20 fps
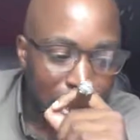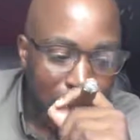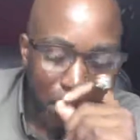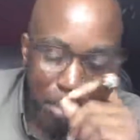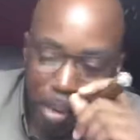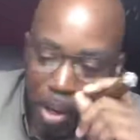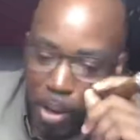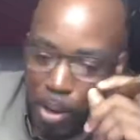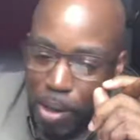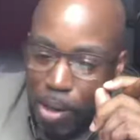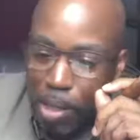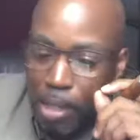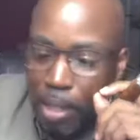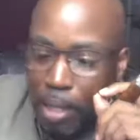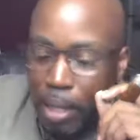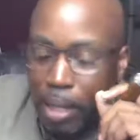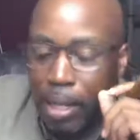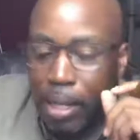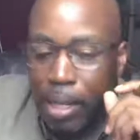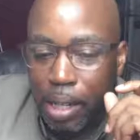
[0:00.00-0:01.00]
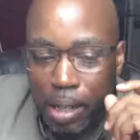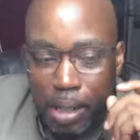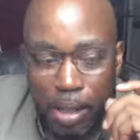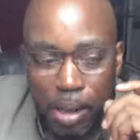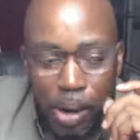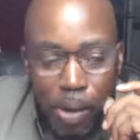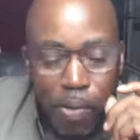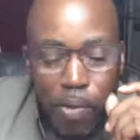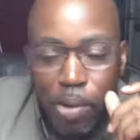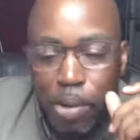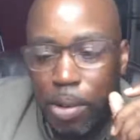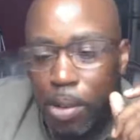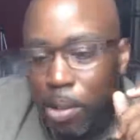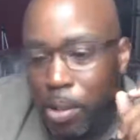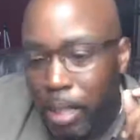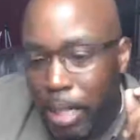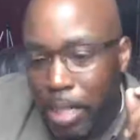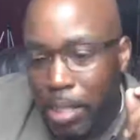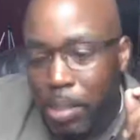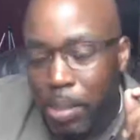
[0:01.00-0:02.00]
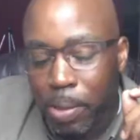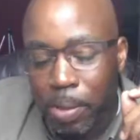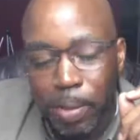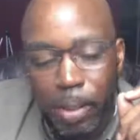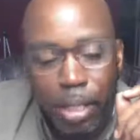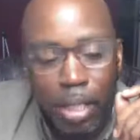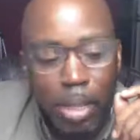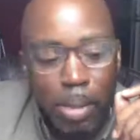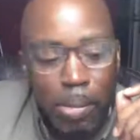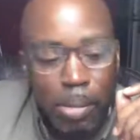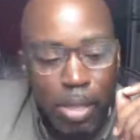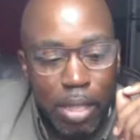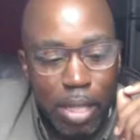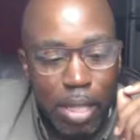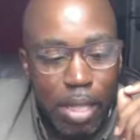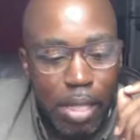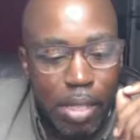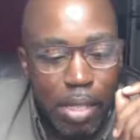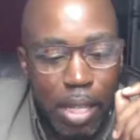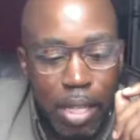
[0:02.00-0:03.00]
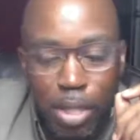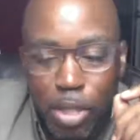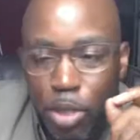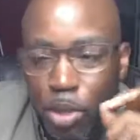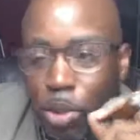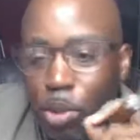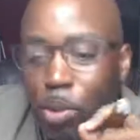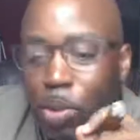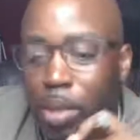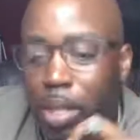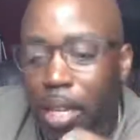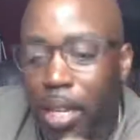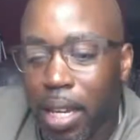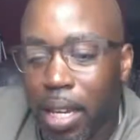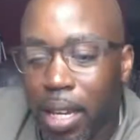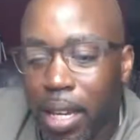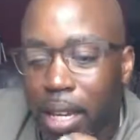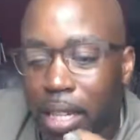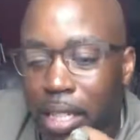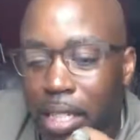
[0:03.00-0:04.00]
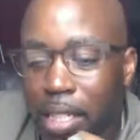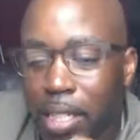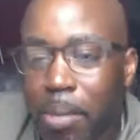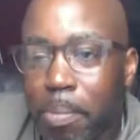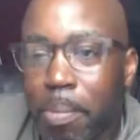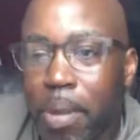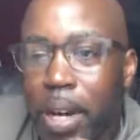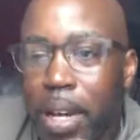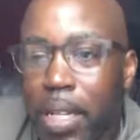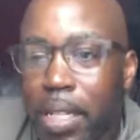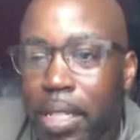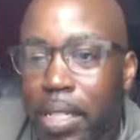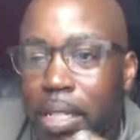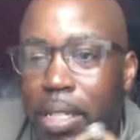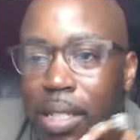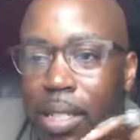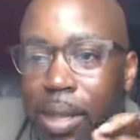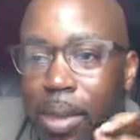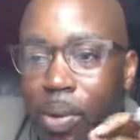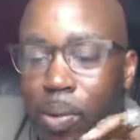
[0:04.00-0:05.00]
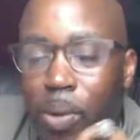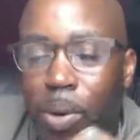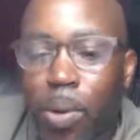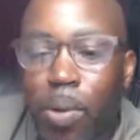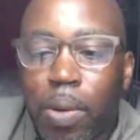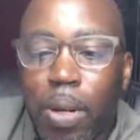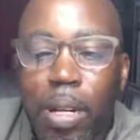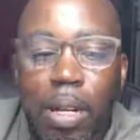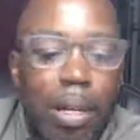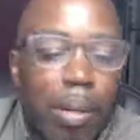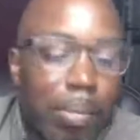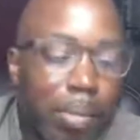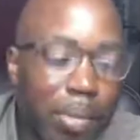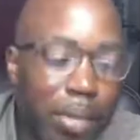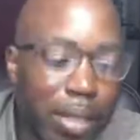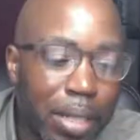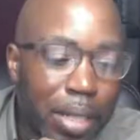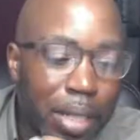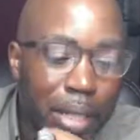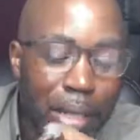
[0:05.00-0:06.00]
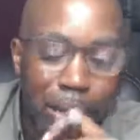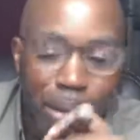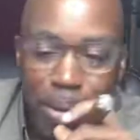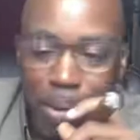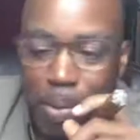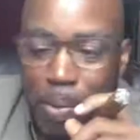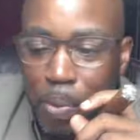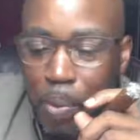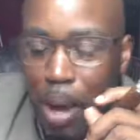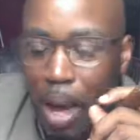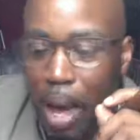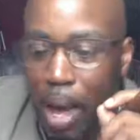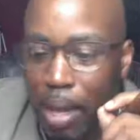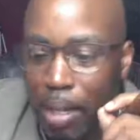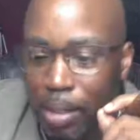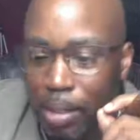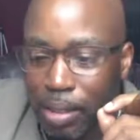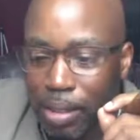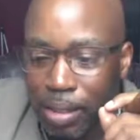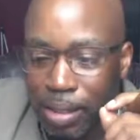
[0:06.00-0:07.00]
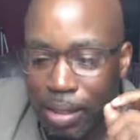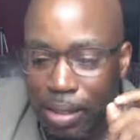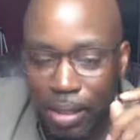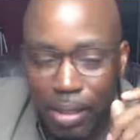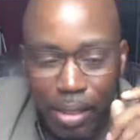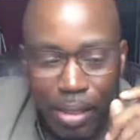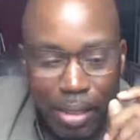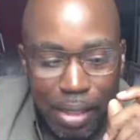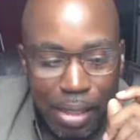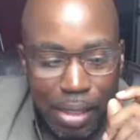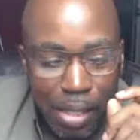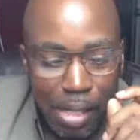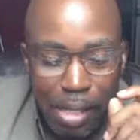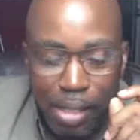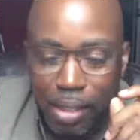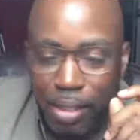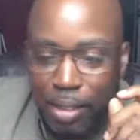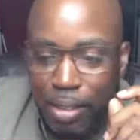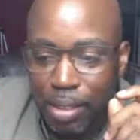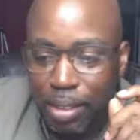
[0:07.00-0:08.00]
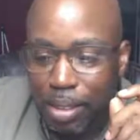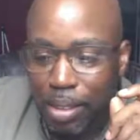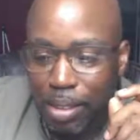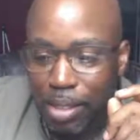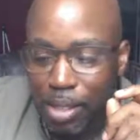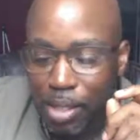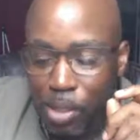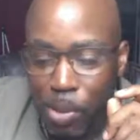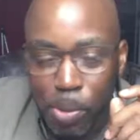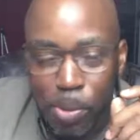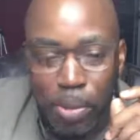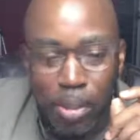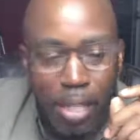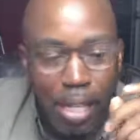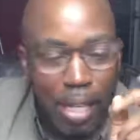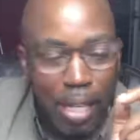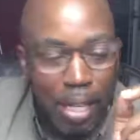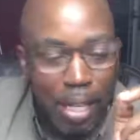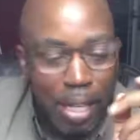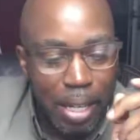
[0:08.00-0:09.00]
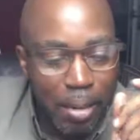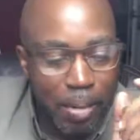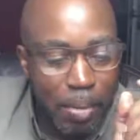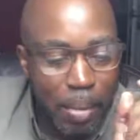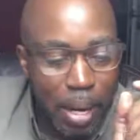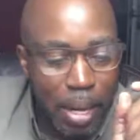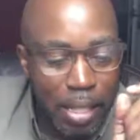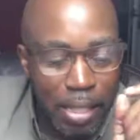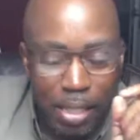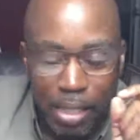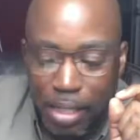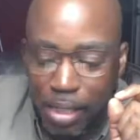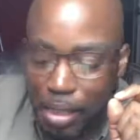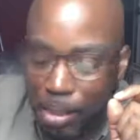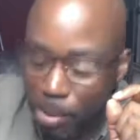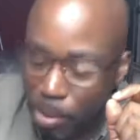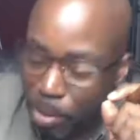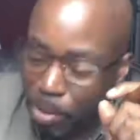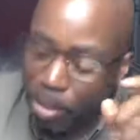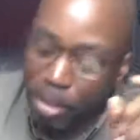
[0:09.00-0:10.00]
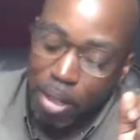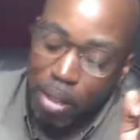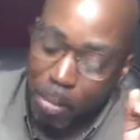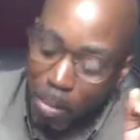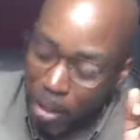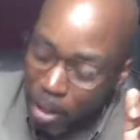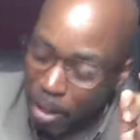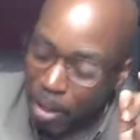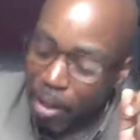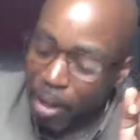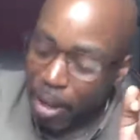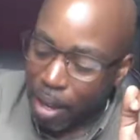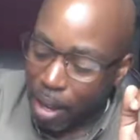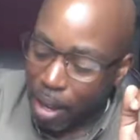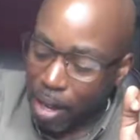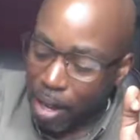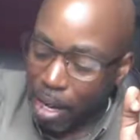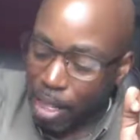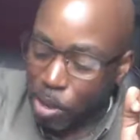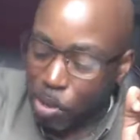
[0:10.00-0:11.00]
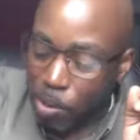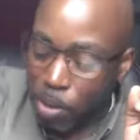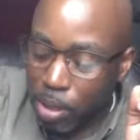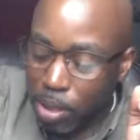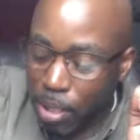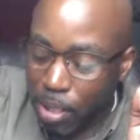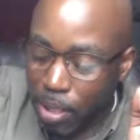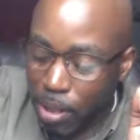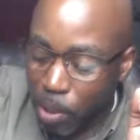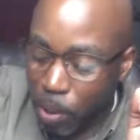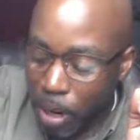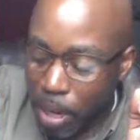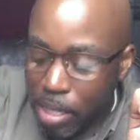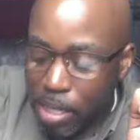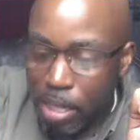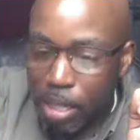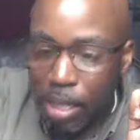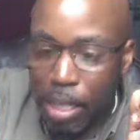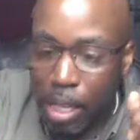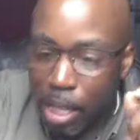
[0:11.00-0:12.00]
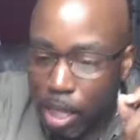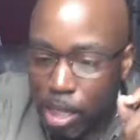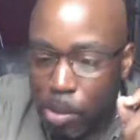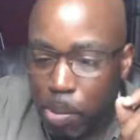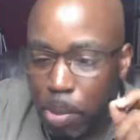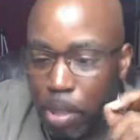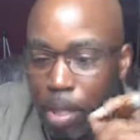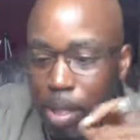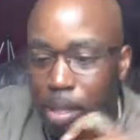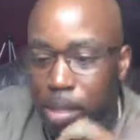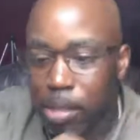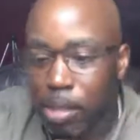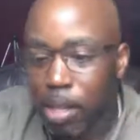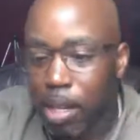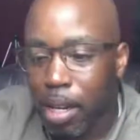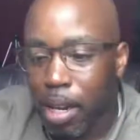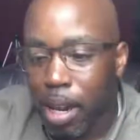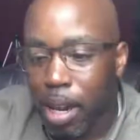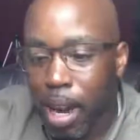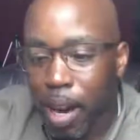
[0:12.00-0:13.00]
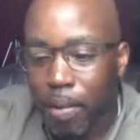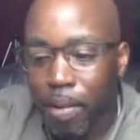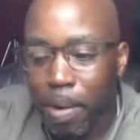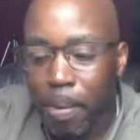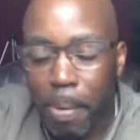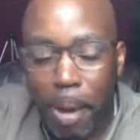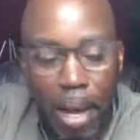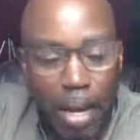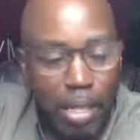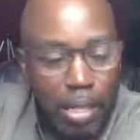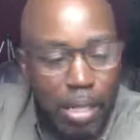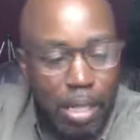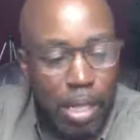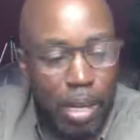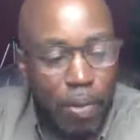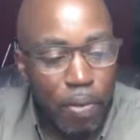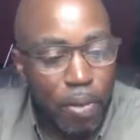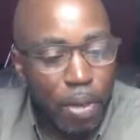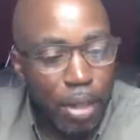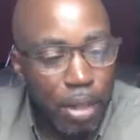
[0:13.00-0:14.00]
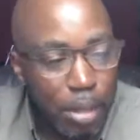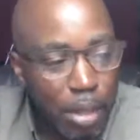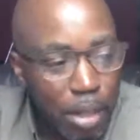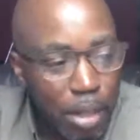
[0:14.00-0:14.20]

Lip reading: My girl Kitty over on Instagram says that too thick and she might just throw up. Wow. Jeez. Too thick and you might just throw up. And that's what's the crazy thing, is because everybody's different.